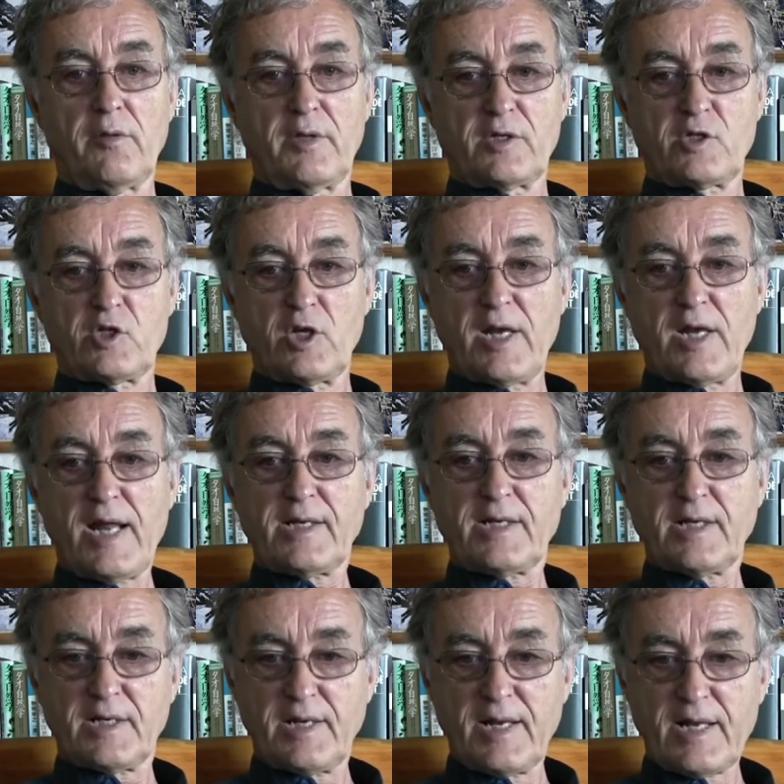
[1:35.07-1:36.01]
the
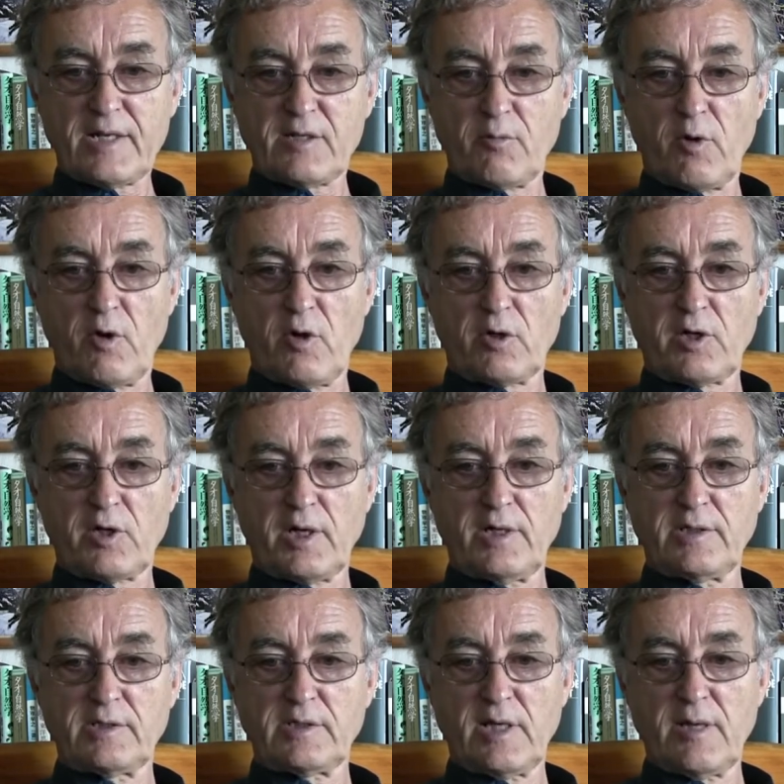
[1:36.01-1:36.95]
genetic network
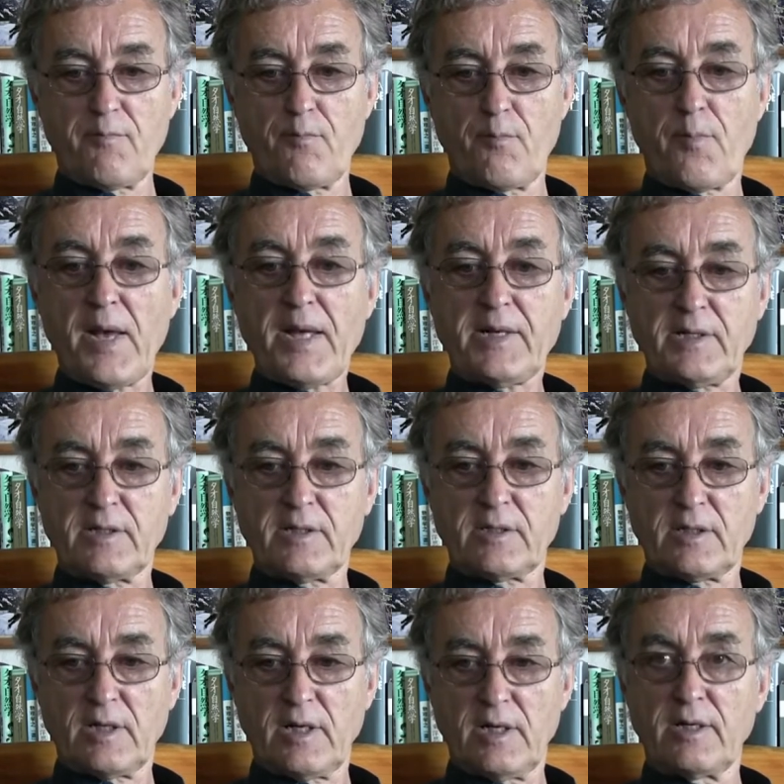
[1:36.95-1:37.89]
is
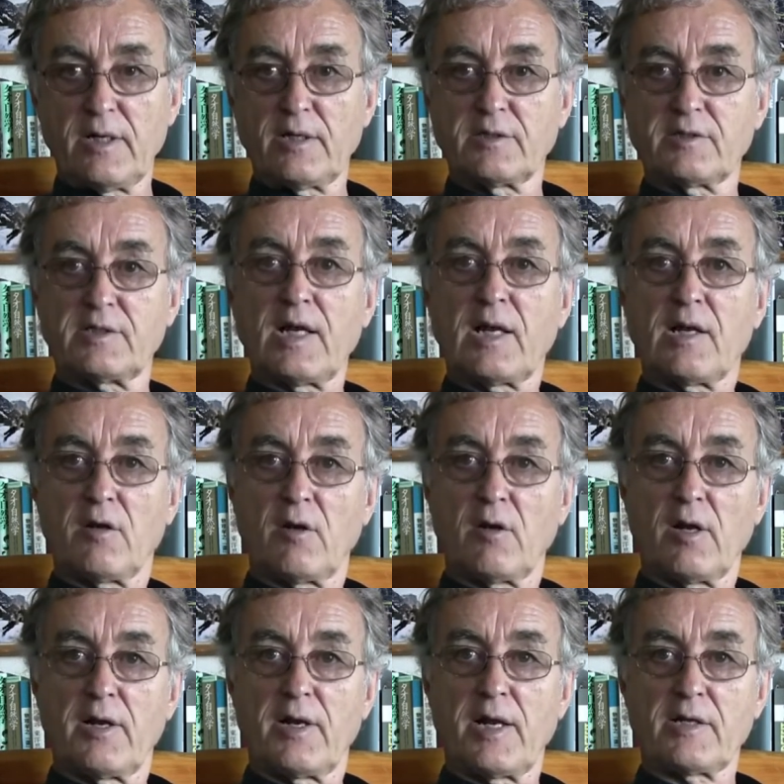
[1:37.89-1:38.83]
embedded in a
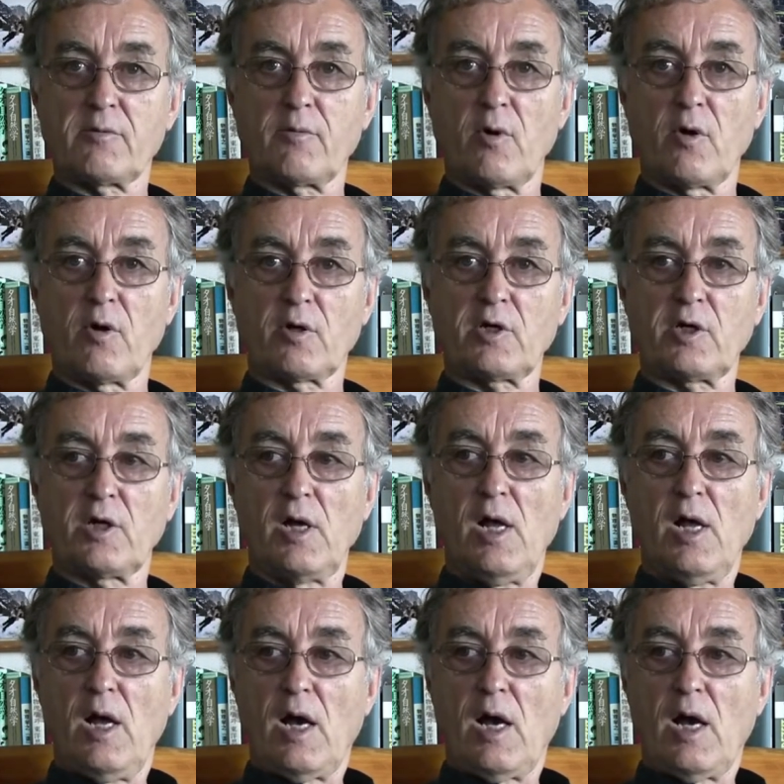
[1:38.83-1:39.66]
cellular network,